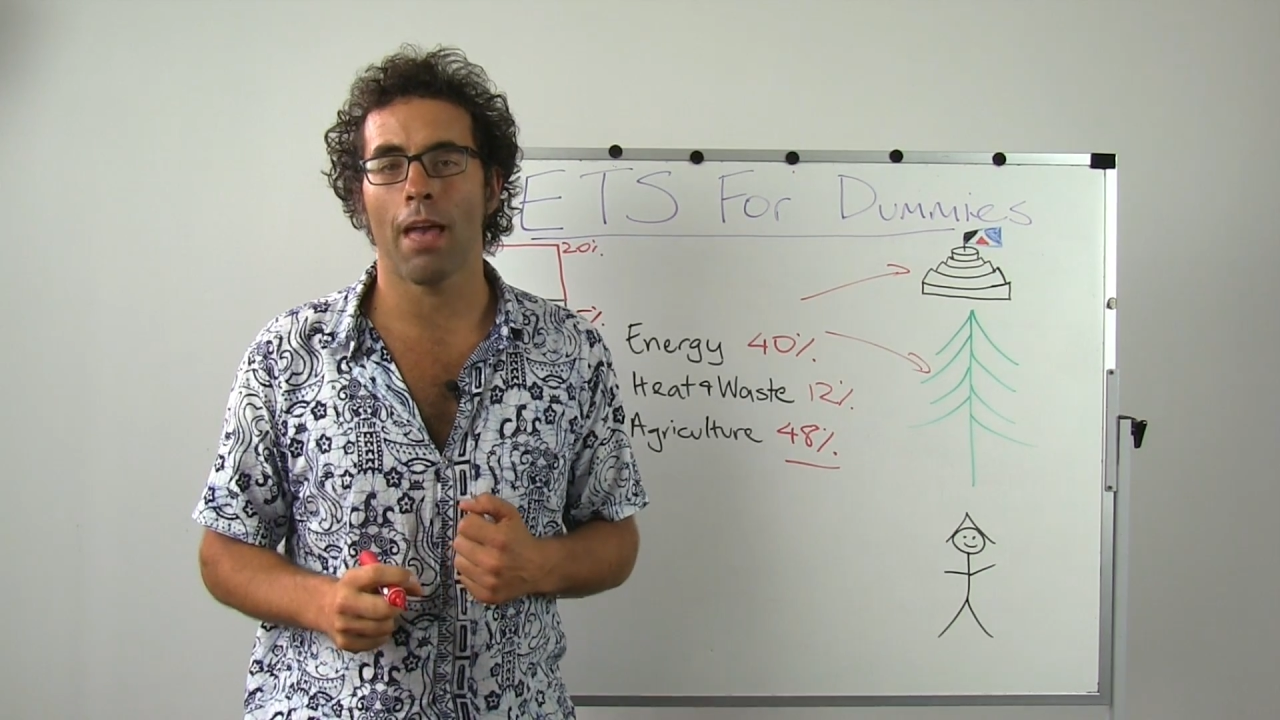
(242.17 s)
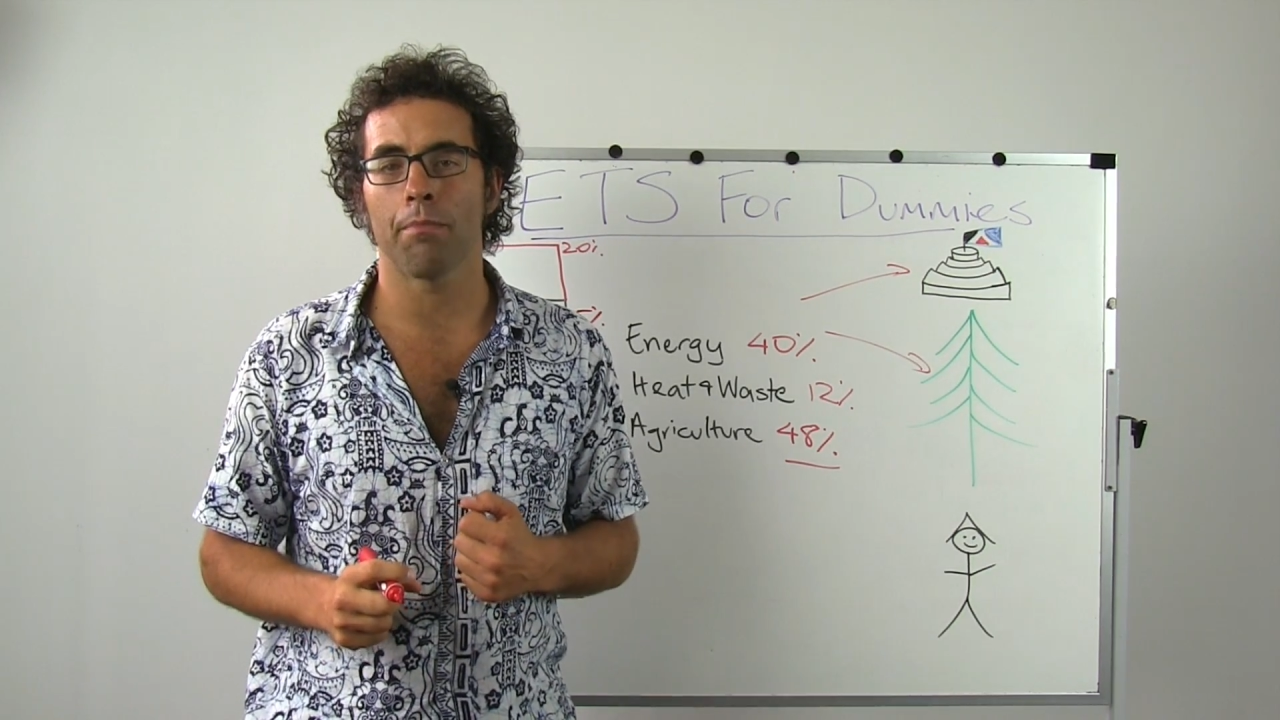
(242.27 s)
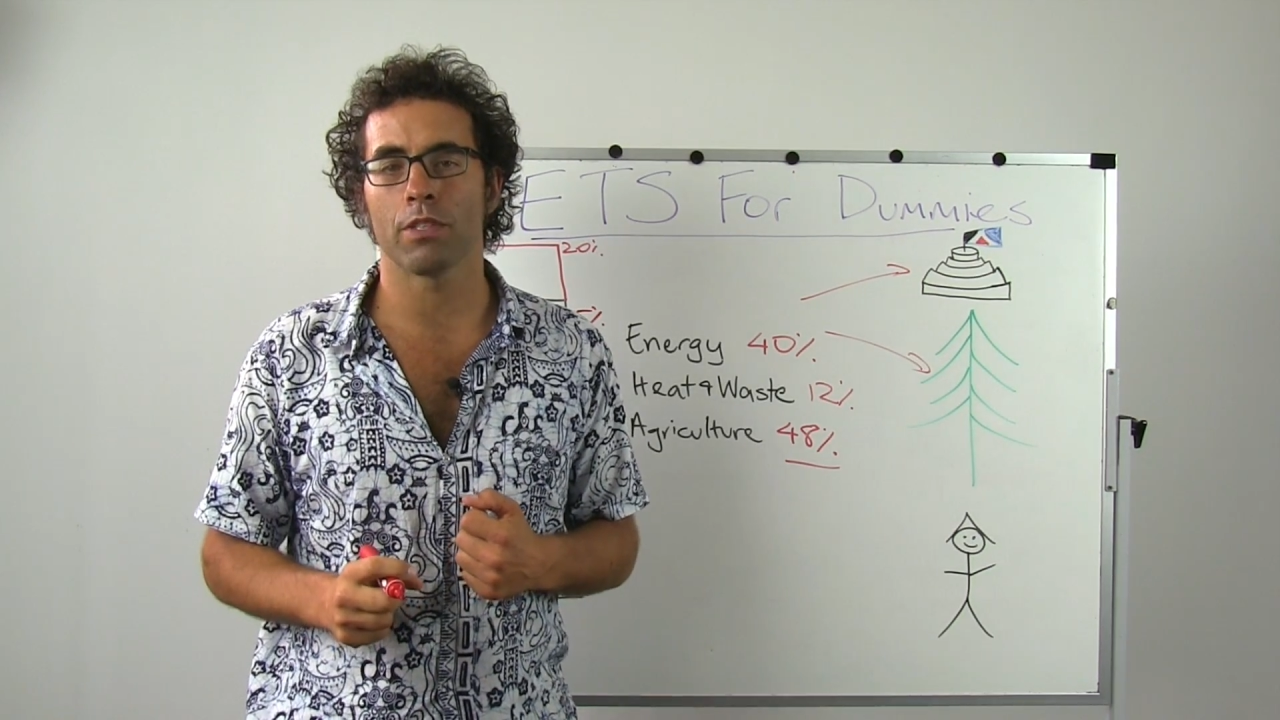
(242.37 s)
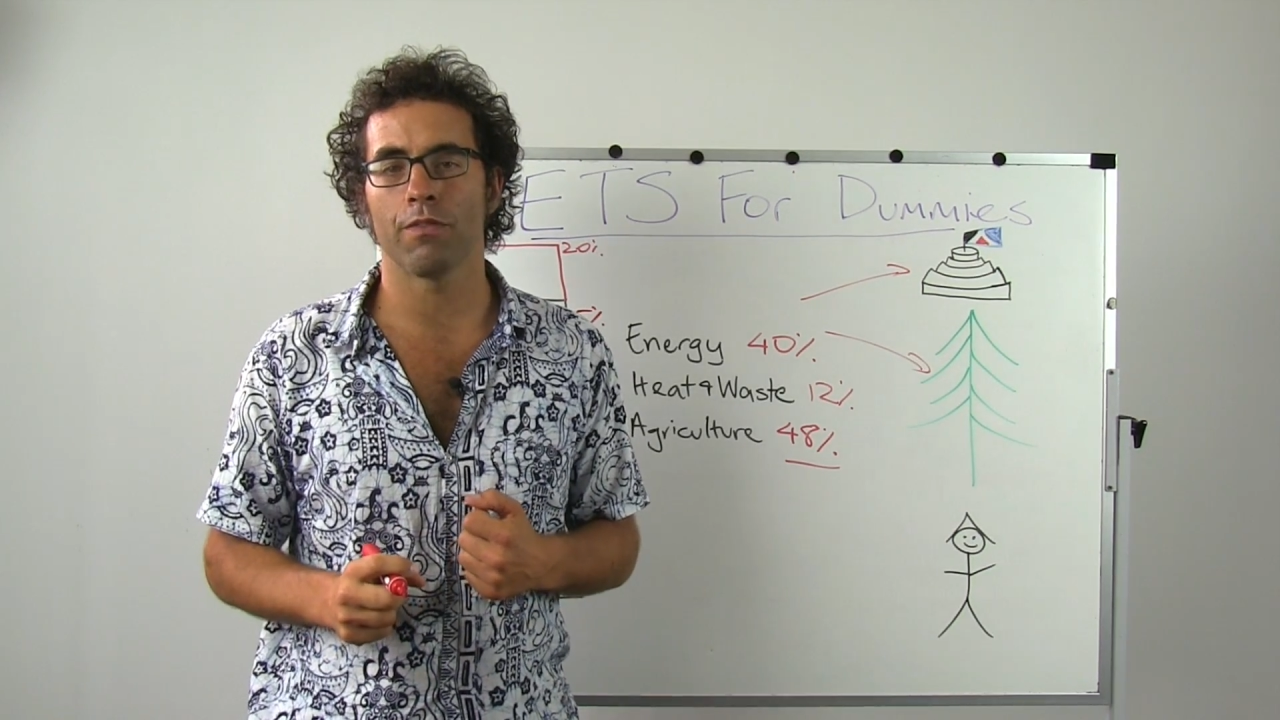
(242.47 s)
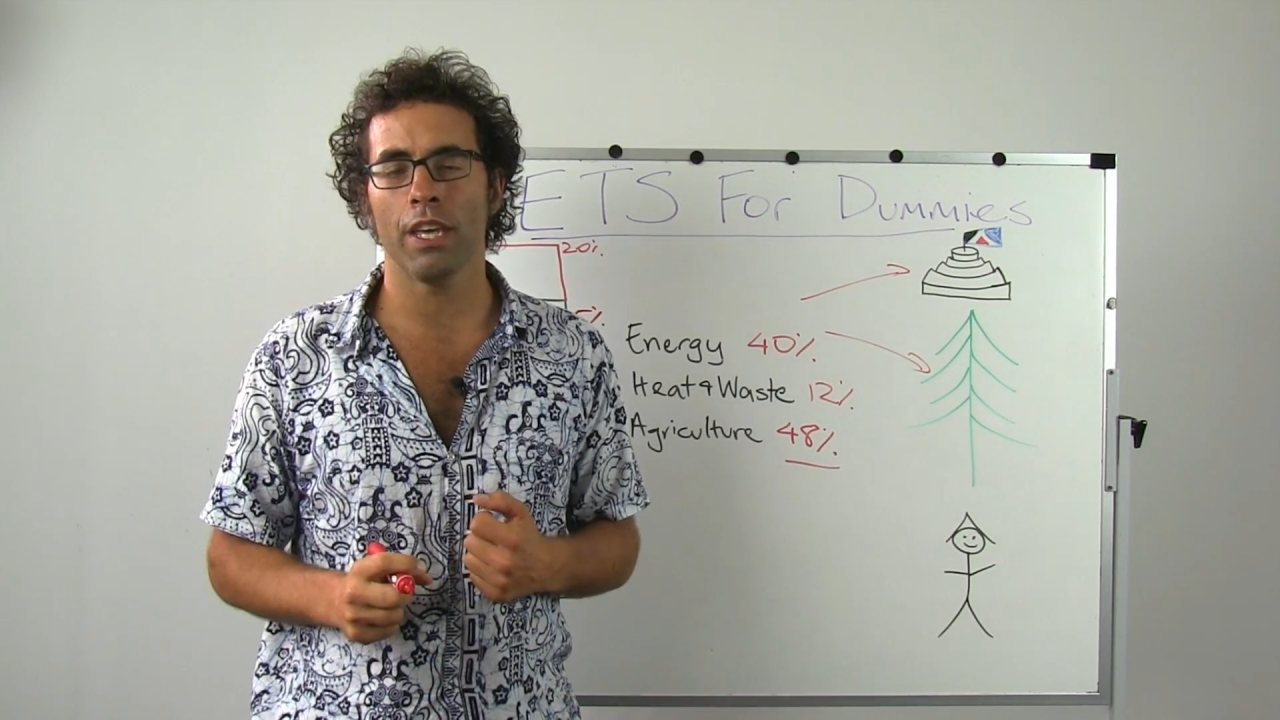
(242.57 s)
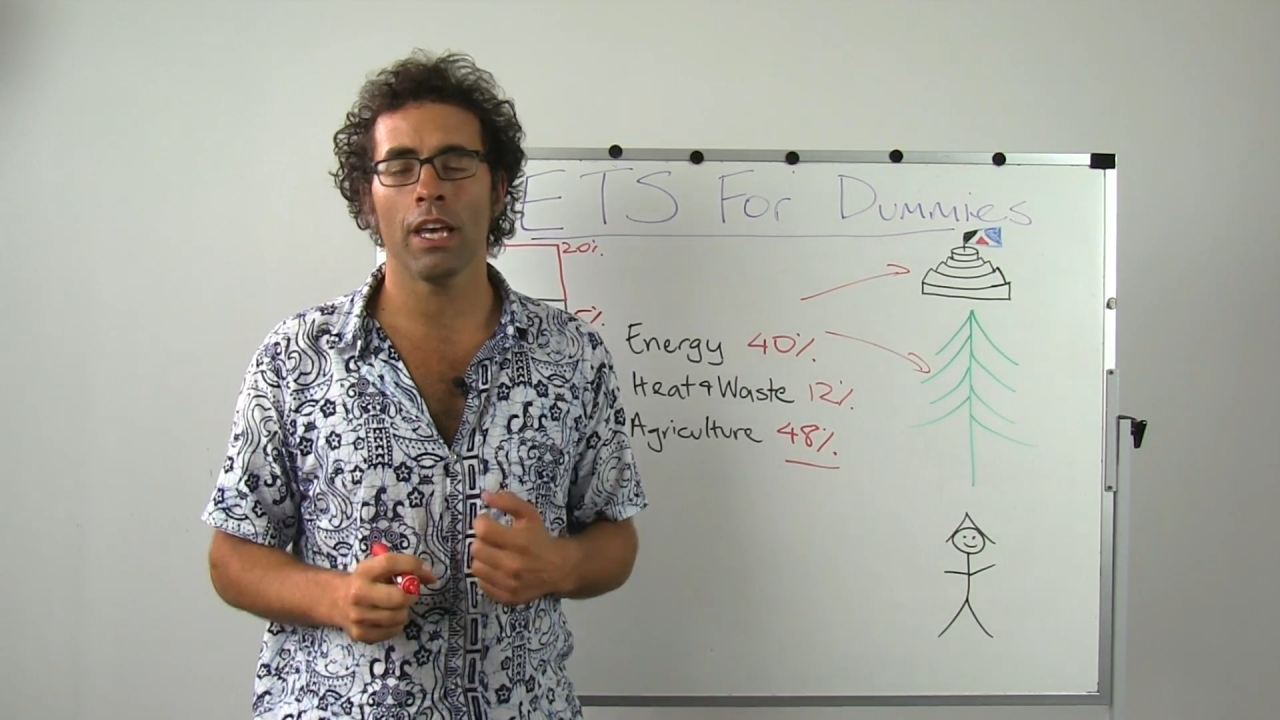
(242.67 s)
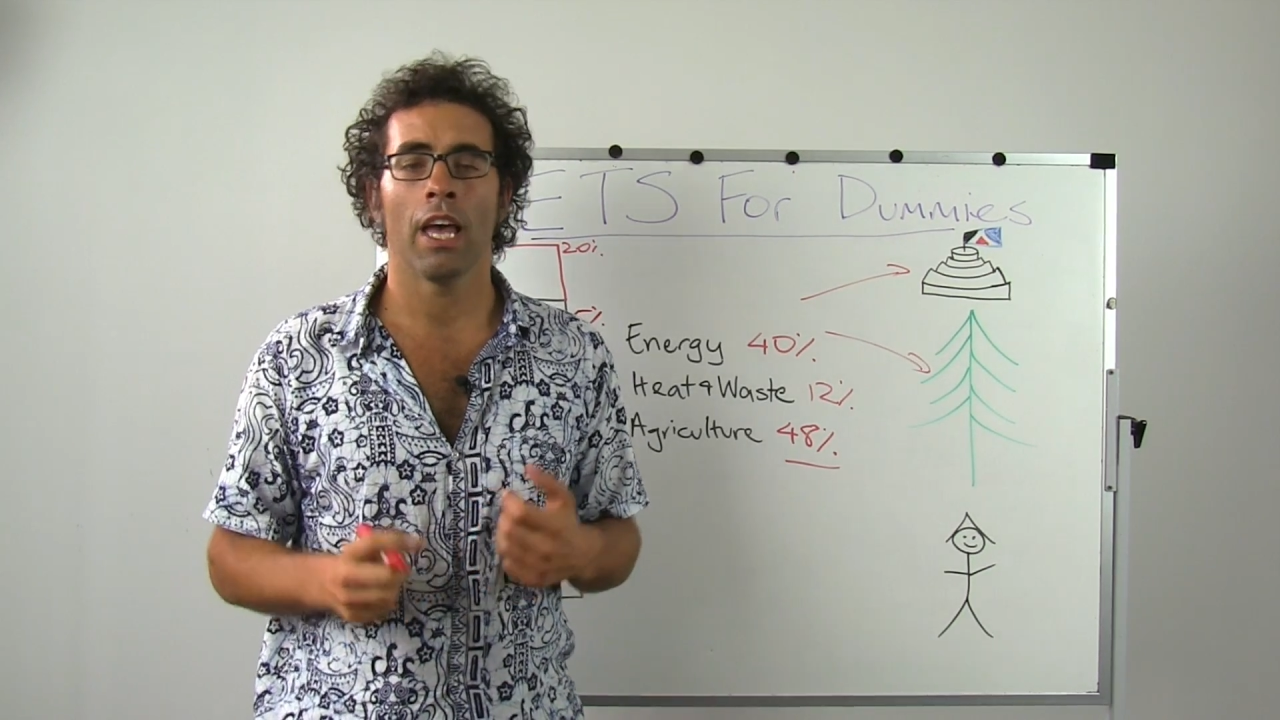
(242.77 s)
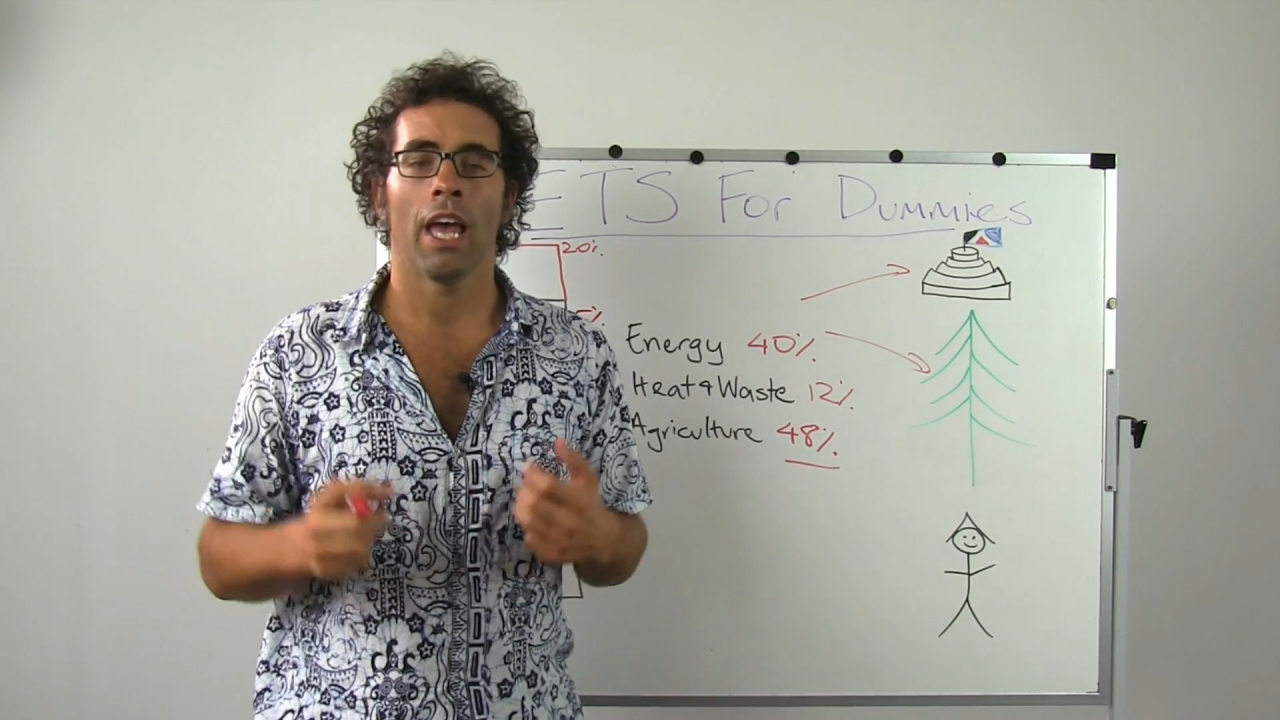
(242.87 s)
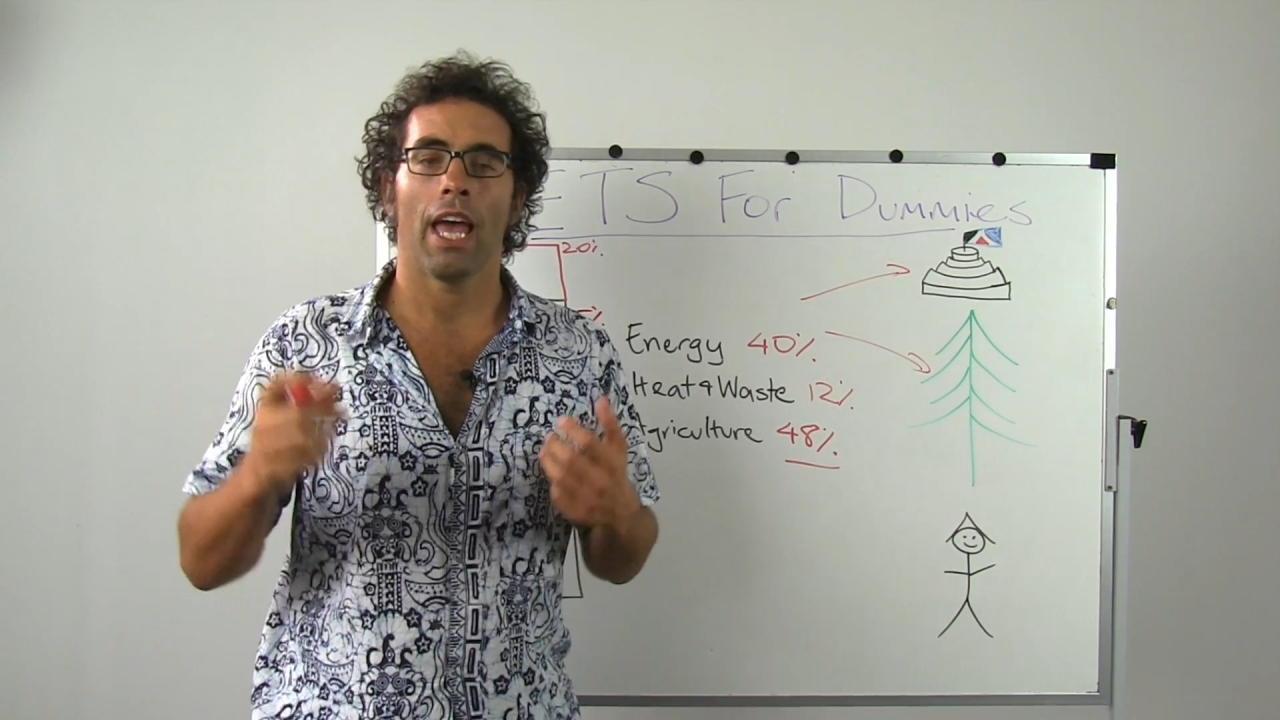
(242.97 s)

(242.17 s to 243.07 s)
atmosphere